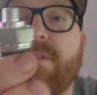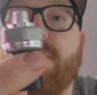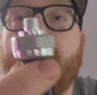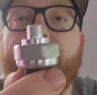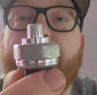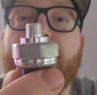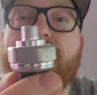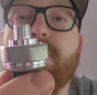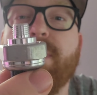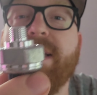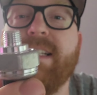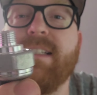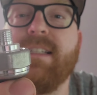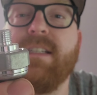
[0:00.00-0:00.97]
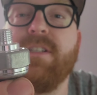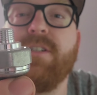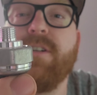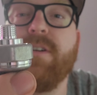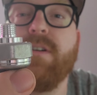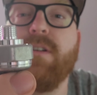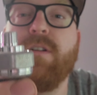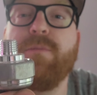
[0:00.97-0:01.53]
thread this piece
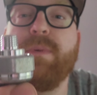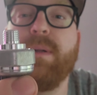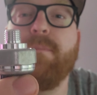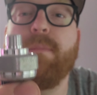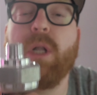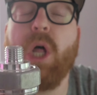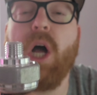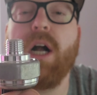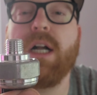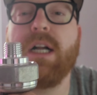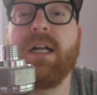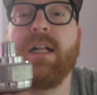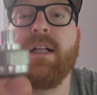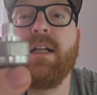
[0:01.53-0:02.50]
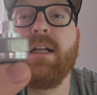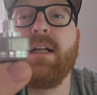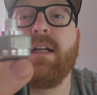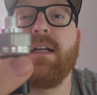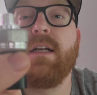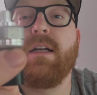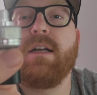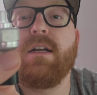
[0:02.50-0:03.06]
into your aluminum block,
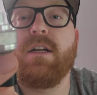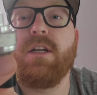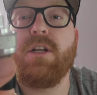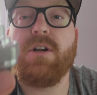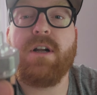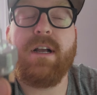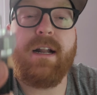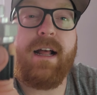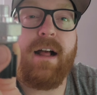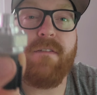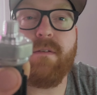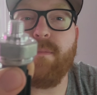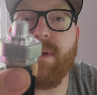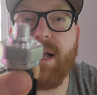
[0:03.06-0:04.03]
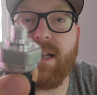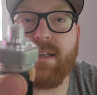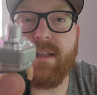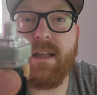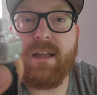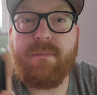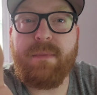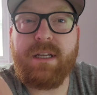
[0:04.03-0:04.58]
you're gonna have a bad
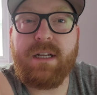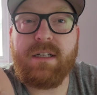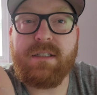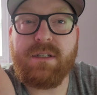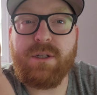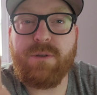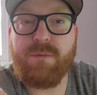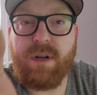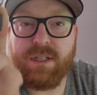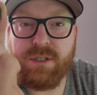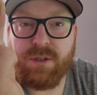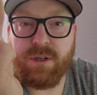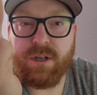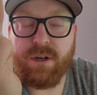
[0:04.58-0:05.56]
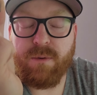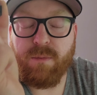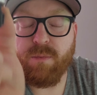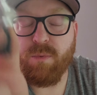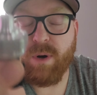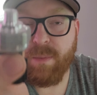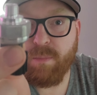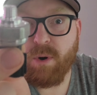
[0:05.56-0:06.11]
day because the threads are gonna
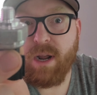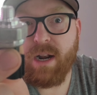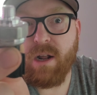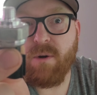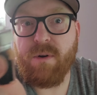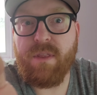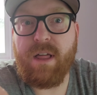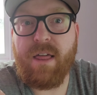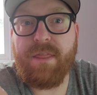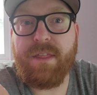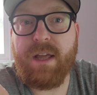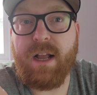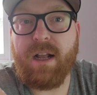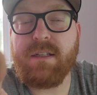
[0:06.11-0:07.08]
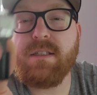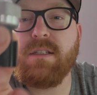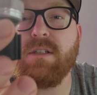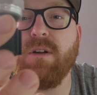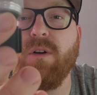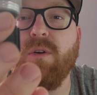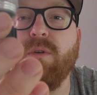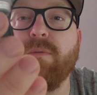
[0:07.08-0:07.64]
rip right out of that thing.
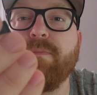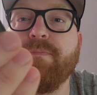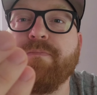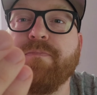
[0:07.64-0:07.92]
So,